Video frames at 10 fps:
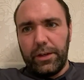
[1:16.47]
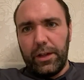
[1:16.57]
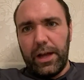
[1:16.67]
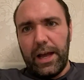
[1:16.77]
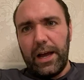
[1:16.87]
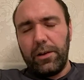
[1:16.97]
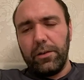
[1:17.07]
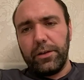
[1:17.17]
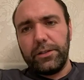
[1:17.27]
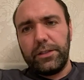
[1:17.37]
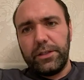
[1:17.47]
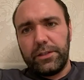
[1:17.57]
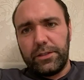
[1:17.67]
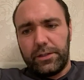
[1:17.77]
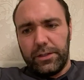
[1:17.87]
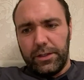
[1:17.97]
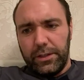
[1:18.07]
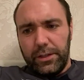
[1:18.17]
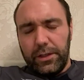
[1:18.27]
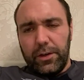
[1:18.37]
Like, how long is this
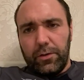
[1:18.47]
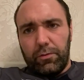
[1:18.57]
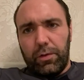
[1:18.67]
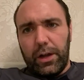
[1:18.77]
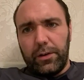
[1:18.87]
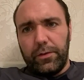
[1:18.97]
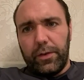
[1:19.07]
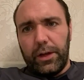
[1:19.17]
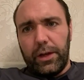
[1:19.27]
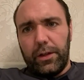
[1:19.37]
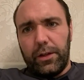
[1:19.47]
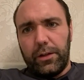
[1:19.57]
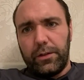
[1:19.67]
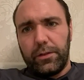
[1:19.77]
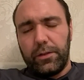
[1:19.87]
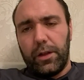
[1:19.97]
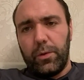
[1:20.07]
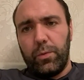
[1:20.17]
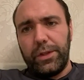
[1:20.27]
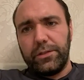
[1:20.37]
run of no
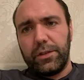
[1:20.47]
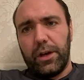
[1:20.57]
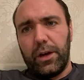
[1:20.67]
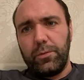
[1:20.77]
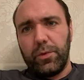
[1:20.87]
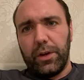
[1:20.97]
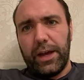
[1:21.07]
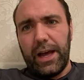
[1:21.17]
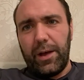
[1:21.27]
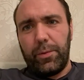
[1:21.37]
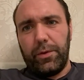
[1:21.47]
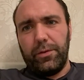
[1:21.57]
wins at home going to happen?